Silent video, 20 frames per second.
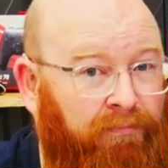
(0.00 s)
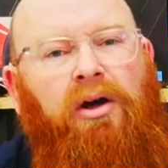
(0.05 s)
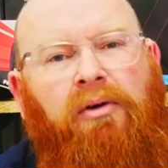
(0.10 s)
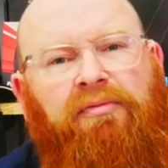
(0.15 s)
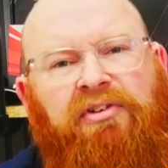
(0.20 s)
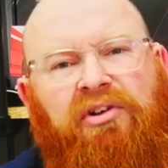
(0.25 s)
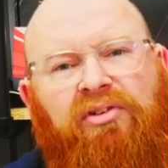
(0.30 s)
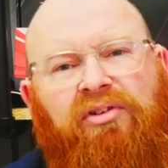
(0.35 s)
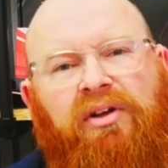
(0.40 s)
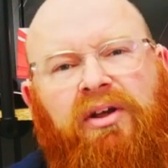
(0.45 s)

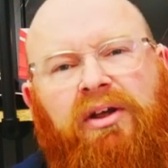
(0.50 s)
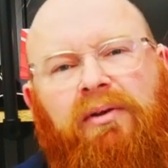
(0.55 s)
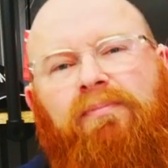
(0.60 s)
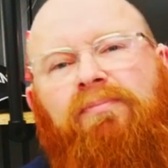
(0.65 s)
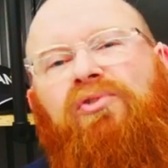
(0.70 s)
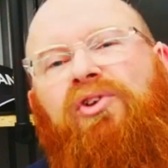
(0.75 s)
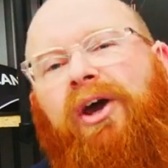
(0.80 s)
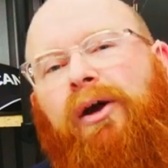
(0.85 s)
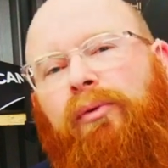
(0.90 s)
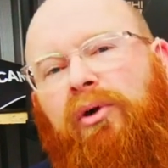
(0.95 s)

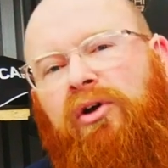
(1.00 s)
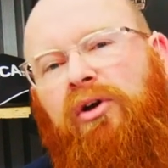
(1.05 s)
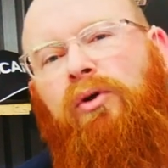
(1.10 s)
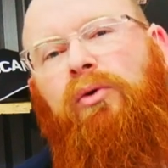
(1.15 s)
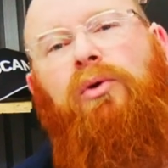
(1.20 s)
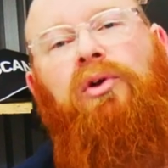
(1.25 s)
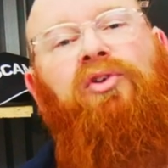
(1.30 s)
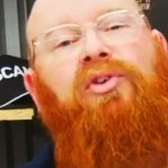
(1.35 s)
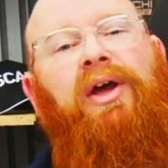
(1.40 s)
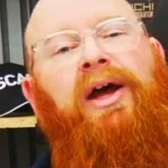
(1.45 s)
Obviously, tower
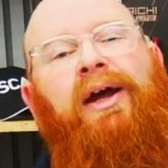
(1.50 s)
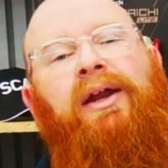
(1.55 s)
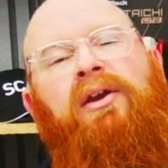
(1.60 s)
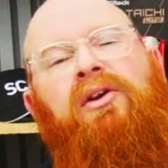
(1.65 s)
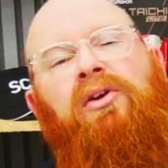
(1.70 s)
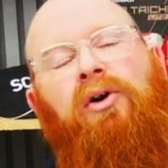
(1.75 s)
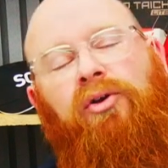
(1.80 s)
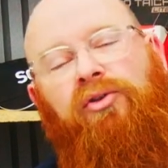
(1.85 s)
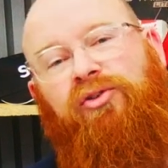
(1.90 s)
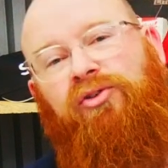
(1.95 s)
coolers are
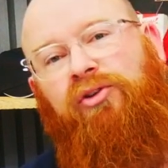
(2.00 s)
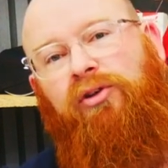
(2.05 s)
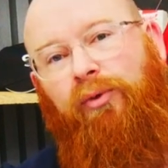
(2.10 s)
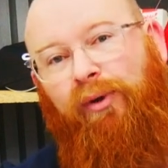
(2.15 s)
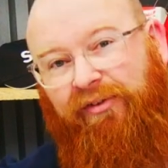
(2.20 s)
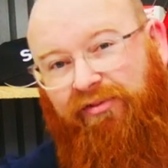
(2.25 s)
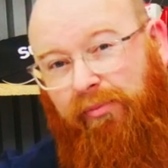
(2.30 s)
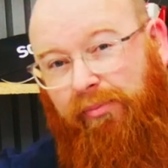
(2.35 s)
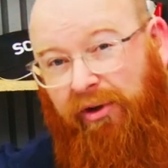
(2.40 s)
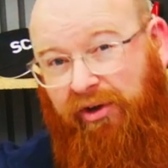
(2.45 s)
not
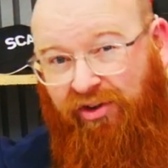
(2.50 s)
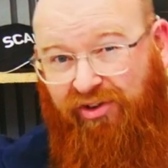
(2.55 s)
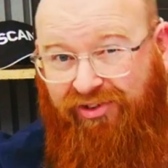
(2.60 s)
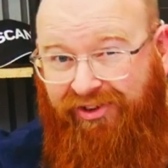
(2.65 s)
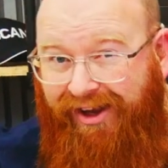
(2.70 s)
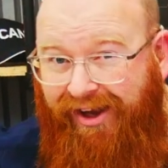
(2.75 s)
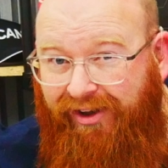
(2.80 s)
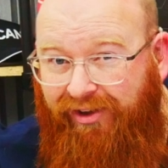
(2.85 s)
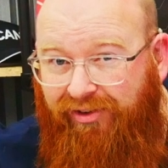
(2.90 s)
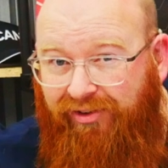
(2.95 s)
to everybody's
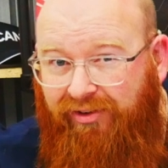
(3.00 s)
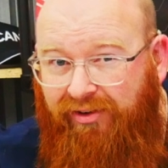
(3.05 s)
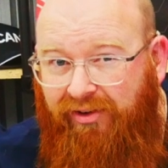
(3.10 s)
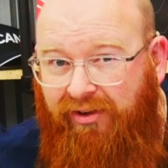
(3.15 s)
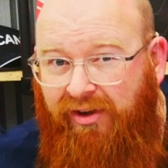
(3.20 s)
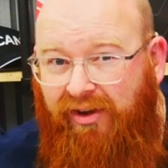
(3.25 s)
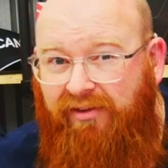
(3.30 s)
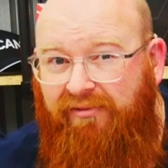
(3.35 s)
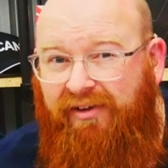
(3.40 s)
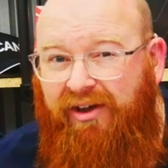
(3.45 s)
taste.
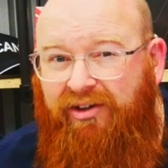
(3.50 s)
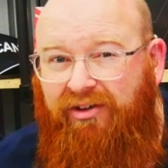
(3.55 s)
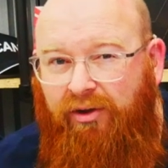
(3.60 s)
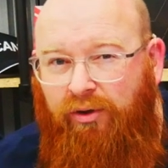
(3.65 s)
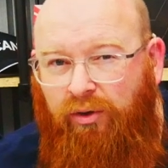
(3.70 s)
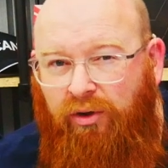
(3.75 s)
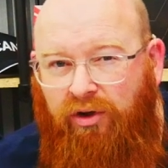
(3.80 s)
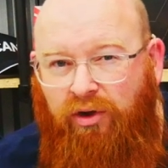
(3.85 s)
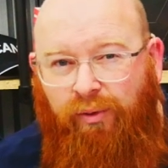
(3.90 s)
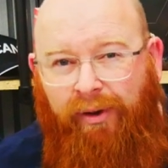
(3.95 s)
They
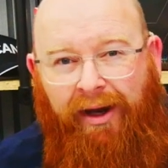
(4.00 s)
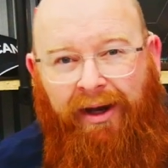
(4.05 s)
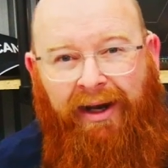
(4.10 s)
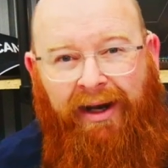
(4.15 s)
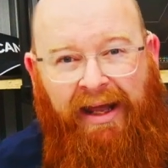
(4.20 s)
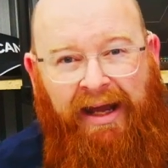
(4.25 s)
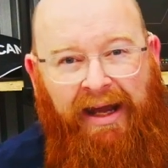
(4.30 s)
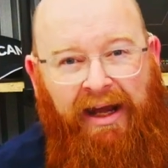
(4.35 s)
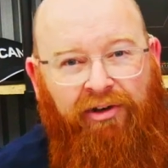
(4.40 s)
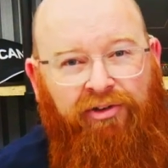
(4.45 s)
do look quite
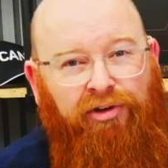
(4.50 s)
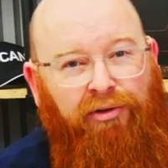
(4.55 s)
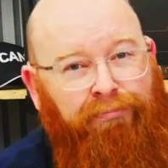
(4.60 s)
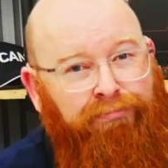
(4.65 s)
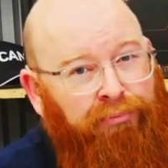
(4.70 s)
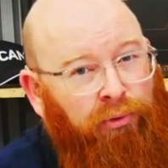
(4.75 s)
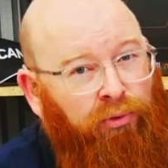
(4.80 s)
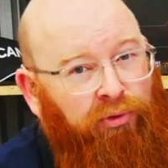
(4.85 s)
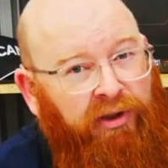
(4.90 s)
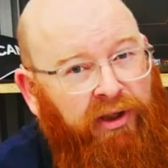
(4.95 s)
large
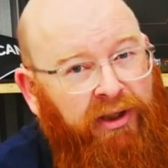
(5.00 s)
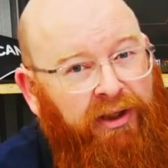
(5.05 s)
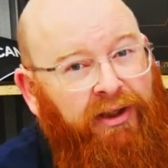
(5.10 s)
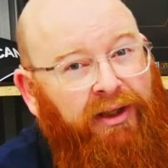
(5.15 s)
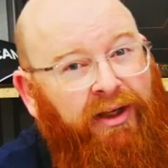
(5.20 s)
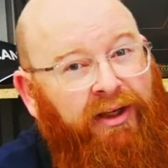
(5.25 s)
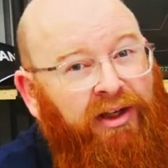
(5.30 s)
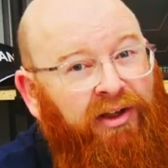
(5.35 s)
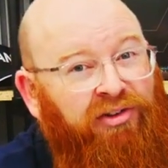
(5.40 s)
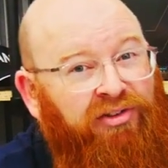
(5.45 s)
and
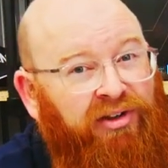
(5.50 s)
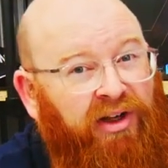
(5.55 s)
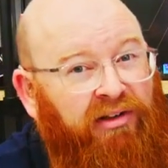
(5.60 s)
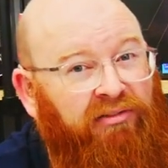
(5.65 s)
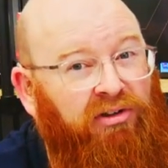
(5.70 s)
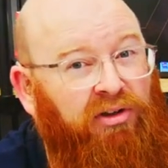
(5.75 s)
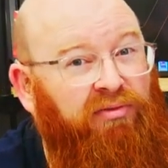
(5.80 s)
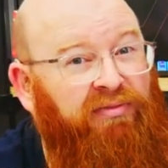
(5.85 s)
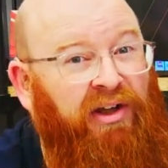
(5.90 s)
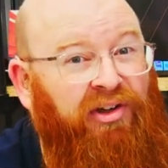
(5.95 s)
bulky, and in
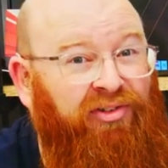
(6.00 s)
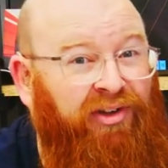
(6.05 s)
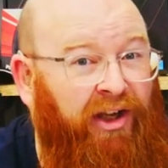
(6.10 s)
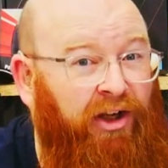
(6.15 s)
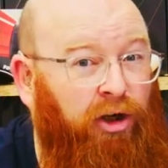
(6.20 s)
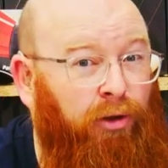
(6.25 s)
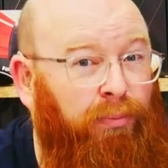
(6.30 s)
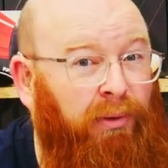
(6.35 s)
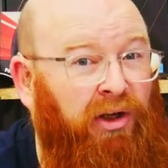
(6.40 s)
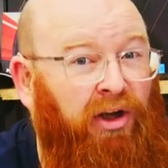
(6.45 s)
general they
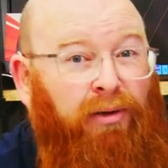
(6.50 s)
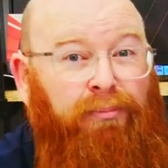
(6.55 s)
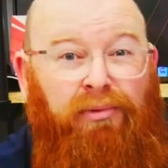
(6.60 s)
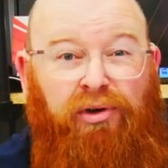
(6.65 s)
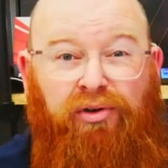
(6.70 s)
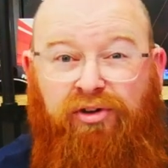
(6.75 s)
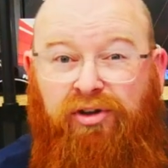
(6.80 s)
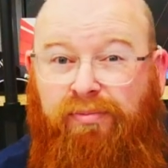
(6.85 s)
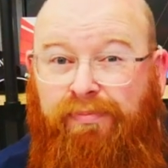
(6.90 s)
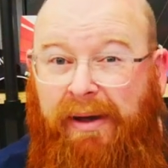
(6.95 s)
take up a lot
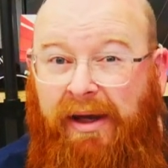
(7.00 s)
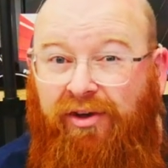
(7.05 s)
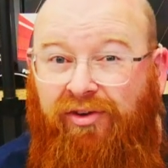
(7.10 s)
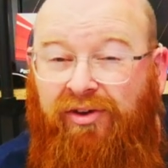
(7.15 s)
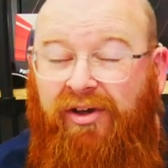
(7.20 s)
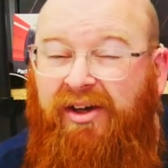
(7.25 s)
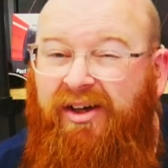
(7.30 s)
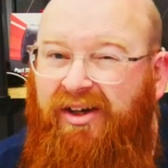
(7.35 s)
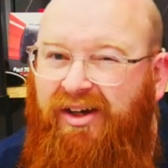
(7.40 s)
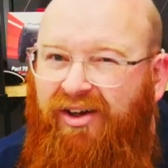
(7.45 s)
more
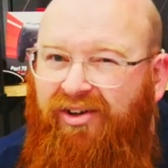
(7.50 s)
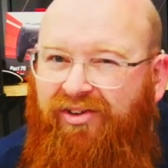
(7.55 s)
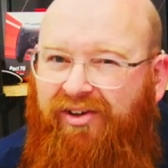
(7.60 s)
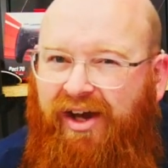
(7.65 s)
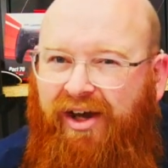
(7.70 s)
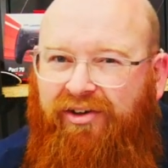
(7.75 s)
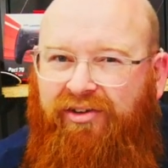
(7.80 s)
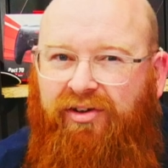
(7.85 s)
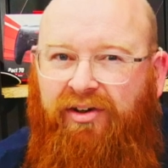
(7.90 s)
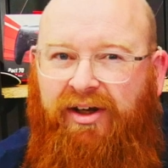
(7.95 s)
space
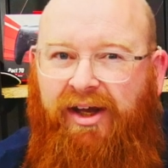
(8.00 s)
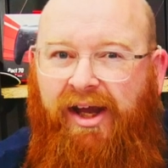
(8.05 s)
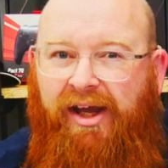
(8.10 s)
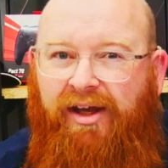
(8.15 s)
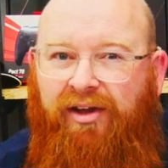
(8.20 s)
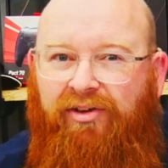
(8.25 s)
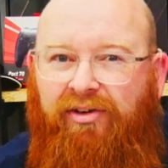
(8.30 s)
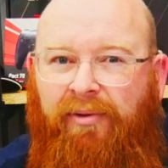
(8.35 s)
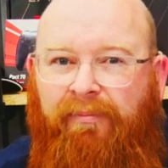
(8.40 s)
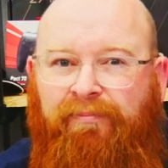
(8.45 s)
inside your
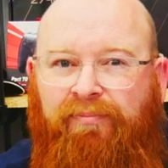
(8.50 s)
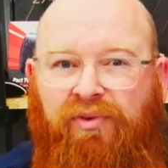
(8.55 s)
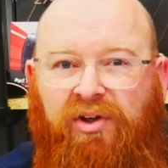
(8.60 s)
case.